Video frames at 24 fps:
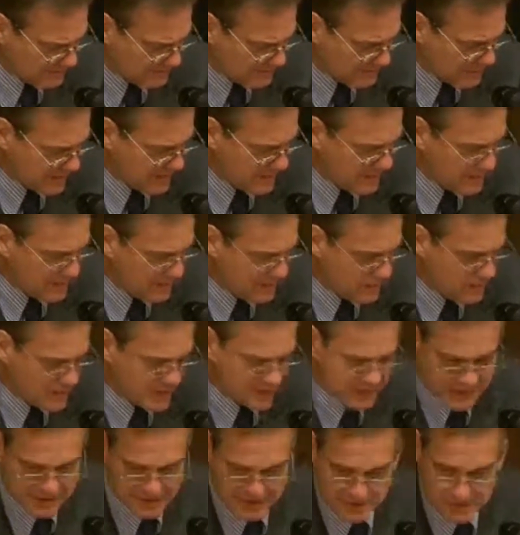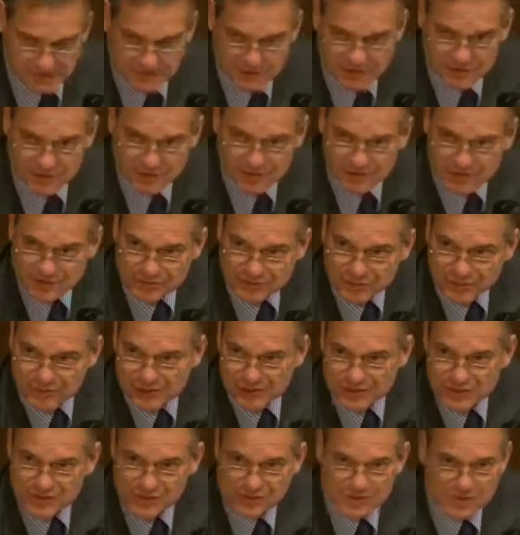being provocative in order for the
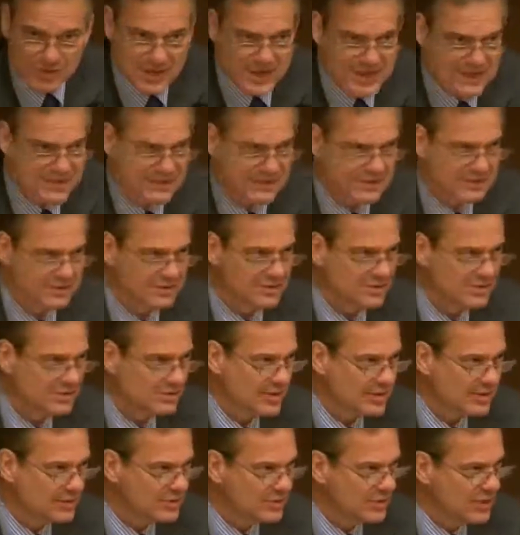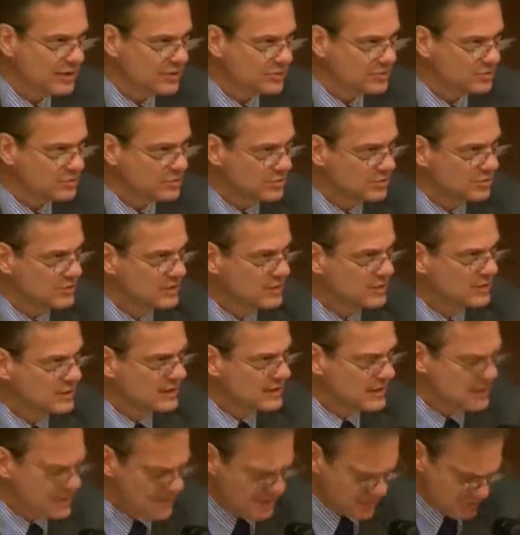others to answer. So I'll try to
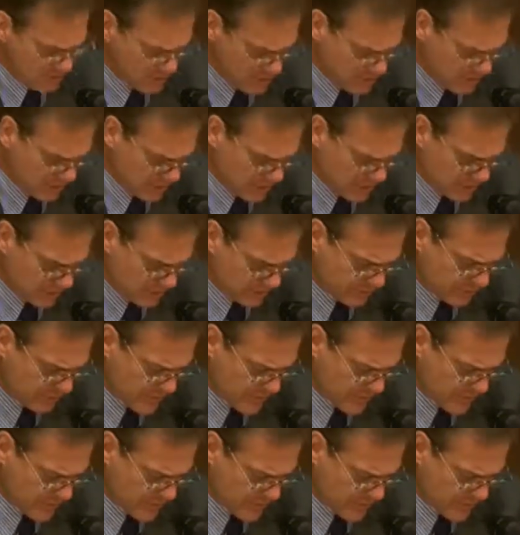put a lot of